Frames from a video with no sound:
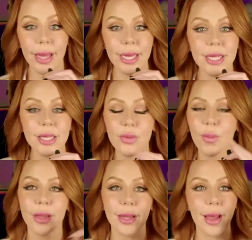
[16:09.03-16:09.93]
He's the
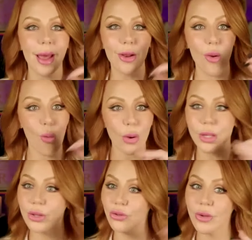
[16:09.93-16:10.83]
one that kind of
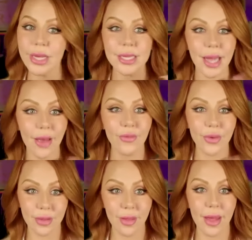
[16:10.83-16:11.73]
orchestrates
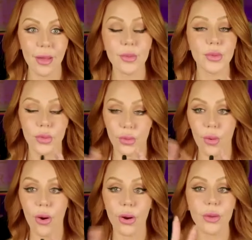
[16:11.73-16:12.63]
everything. So there
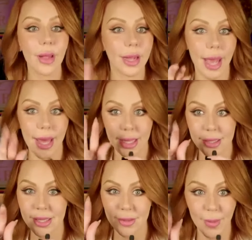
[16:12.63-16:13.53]
are like
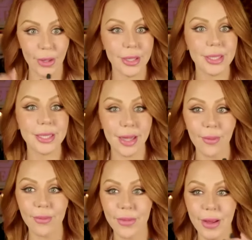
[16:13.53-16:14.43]
head spirits
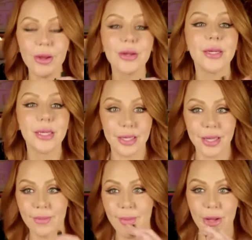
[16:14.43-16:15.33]
up there
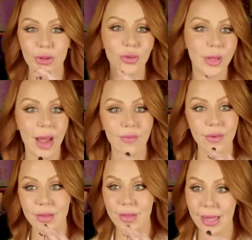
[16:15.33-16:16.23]
that make sure that
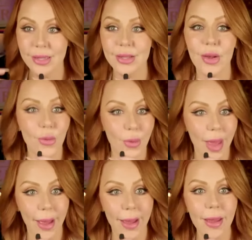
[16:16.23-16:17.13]
everything's
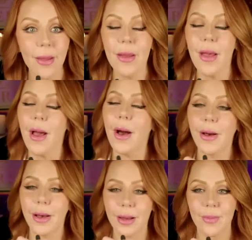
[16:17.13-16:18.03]
okay
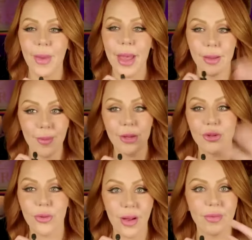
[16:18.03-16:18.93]
um, and make
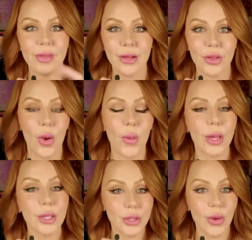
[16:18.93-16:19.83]
sure everything's
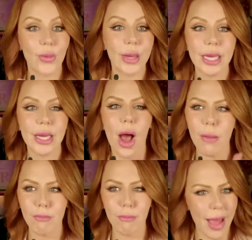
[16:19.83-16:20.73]
going. So he got
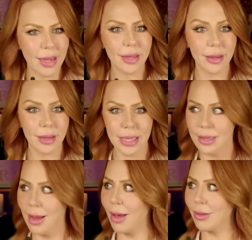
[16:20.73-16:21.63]
Mike. He
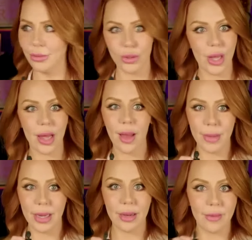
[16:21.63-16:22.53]
got Jet. I
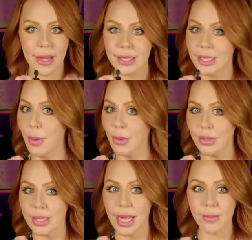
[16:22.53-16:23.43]
mean, that's the most
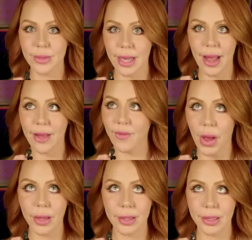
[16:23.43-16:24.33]
names that I have
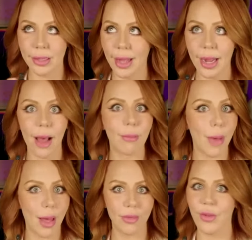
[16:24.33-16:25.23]
gotten in like a
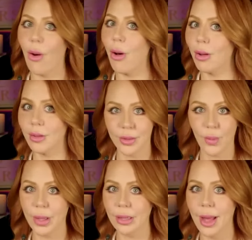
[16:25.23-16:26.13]
month, all in
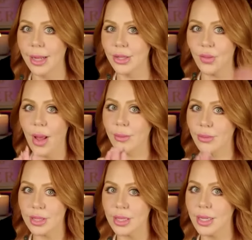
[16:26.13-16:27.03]
one line. So I'm
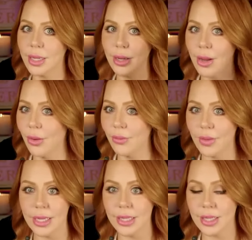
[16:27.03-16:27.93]
just letting you know that
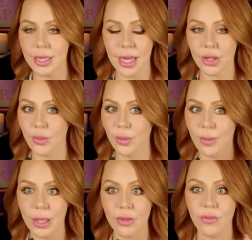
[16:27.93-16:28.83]
his connection with
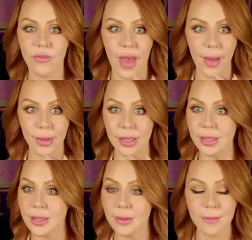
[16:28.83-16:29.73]
me is fabulous.